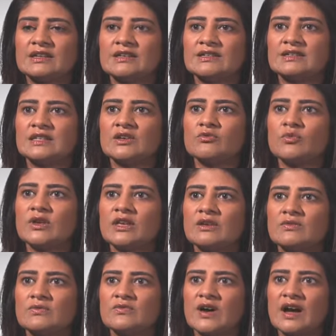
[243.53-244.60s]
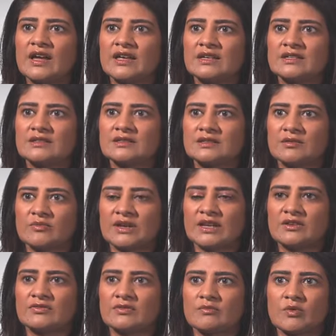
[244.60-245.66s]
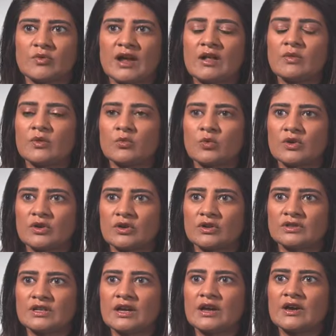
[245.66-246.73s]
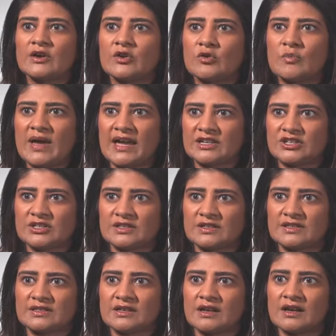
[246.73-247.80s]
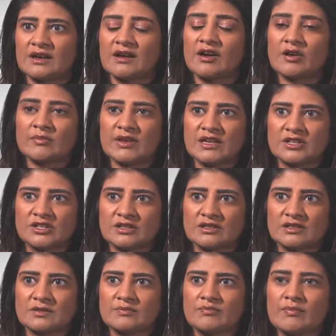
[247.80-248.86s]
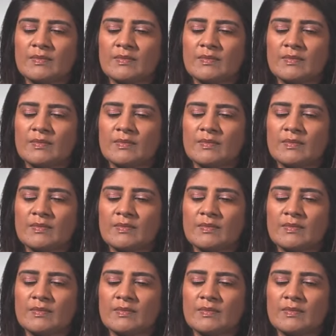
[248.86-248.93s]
to see if we can find somebody from around the world who matches our patient.